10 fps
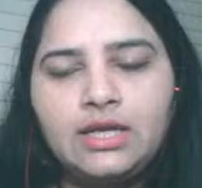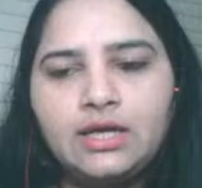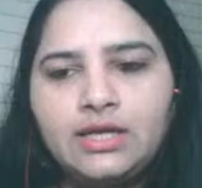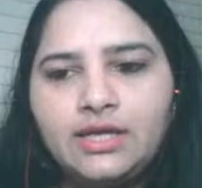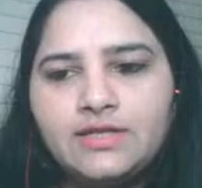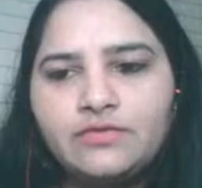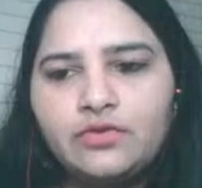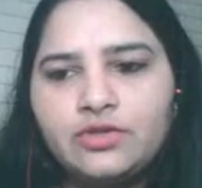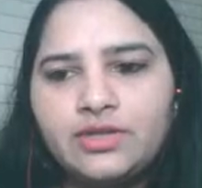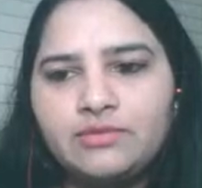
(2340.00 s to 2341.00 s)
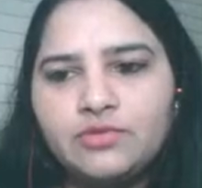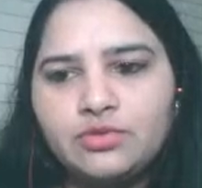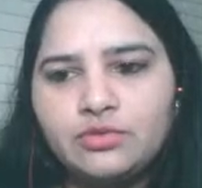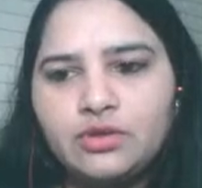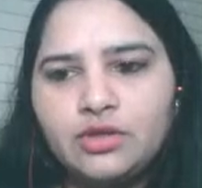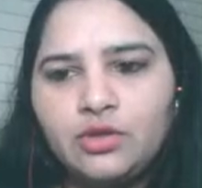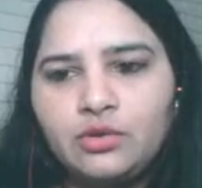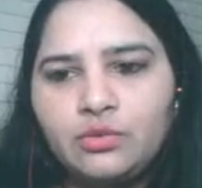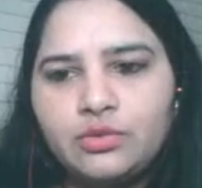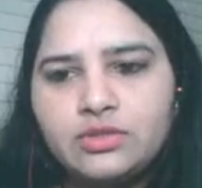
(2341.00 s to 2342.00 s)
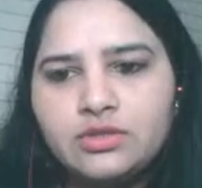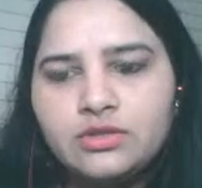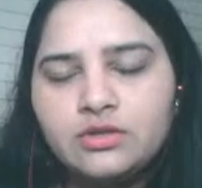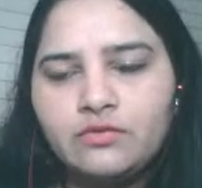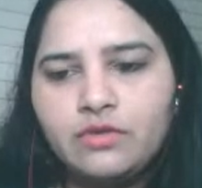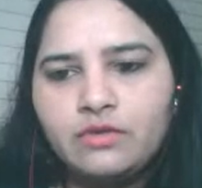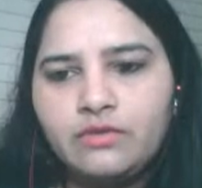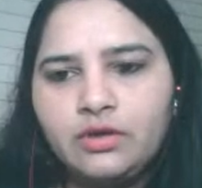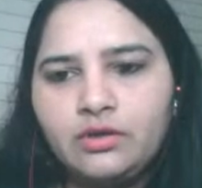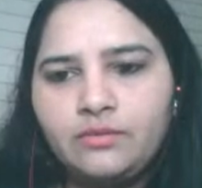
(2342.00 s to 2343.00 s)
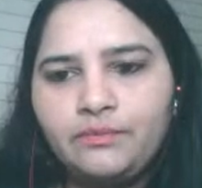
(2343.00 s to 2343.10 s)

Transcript: Learning as a full-time student at university is involving.